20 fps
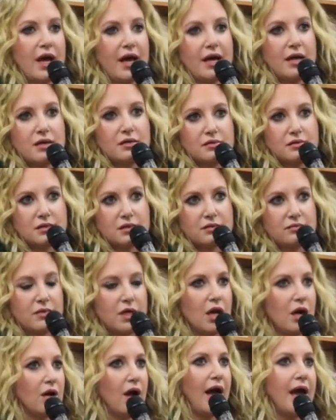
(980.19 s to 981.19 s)
and
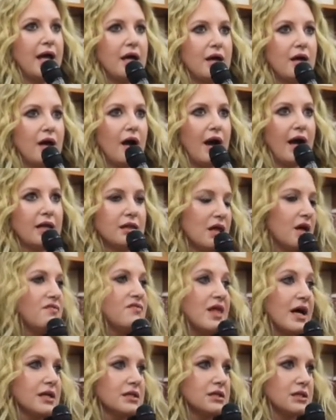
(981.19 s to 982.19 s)
you know, I
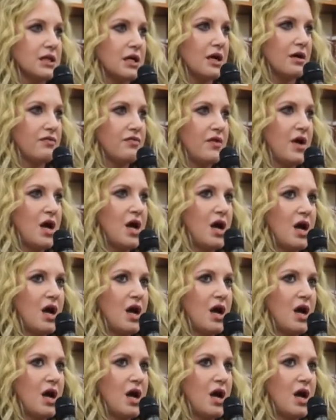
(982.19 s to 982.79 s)
love that stuff.